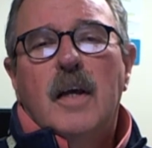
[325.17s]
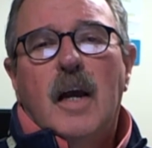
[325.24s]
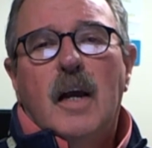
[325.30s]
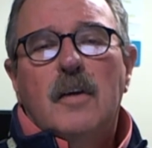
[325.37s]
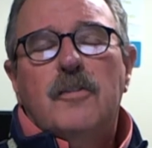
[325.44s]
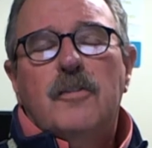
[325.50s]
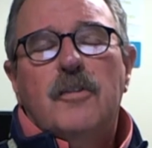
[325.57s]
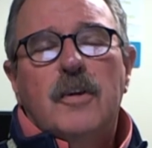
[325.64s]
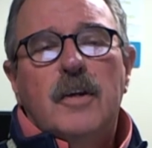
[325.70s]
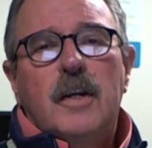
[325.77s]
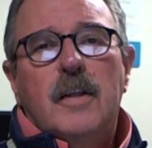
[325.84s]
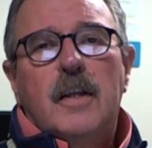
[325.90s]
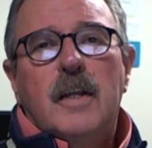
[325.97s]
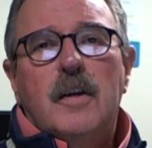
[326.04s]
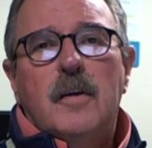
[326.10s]
I'll assure
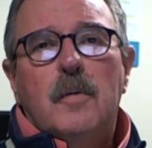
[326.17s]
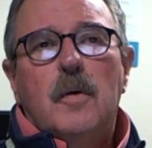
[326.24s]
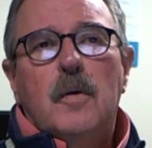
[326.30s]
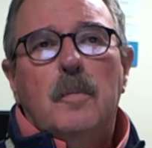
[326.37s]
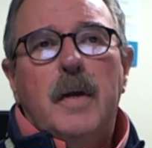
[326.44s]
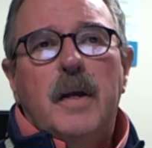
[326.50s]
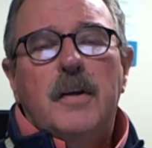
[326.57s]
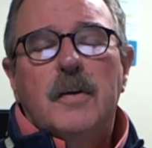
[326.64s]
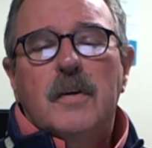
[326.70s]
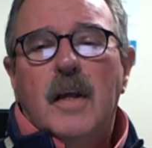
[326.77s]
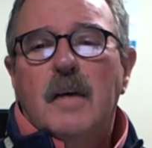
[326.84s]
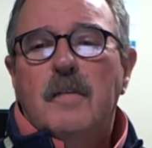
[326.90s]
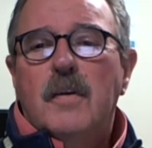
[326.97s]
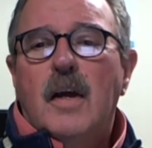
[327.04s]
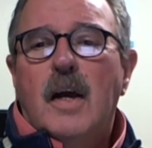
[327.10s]
you that it will make your
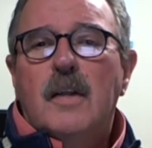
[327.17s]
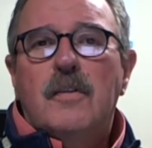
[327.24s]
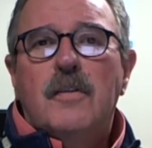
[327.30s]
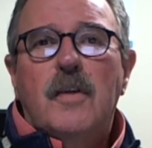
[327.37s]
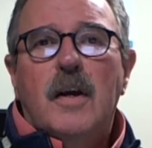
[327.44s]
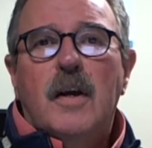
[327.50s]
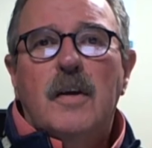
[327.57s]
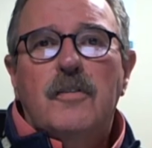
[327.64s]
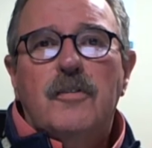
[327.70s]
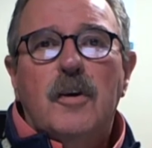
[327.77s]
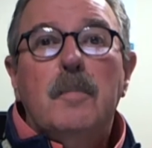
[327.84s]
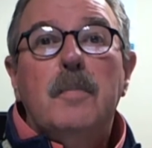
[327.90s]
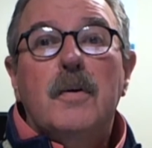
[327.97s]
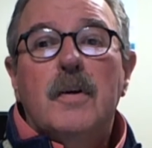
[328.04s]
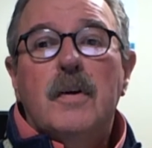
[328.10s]
life a lot uh,
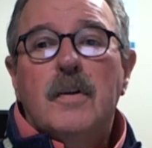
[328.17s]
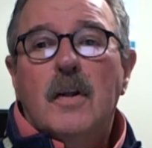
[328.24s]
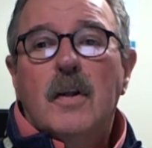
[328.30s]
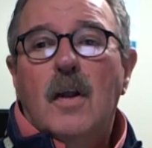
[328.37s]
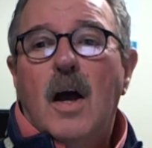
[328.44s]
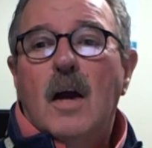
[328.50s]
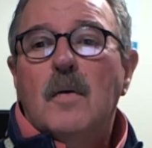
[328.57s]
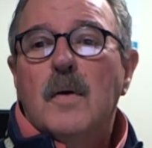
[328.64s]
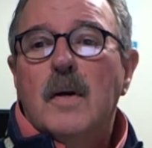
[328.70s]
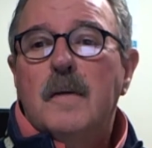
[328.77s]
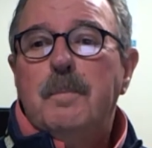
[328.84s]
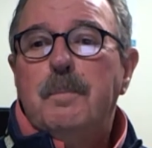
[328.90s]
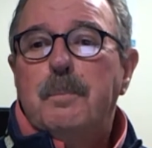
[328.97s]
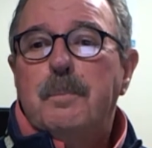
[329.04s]
simpler in the long run.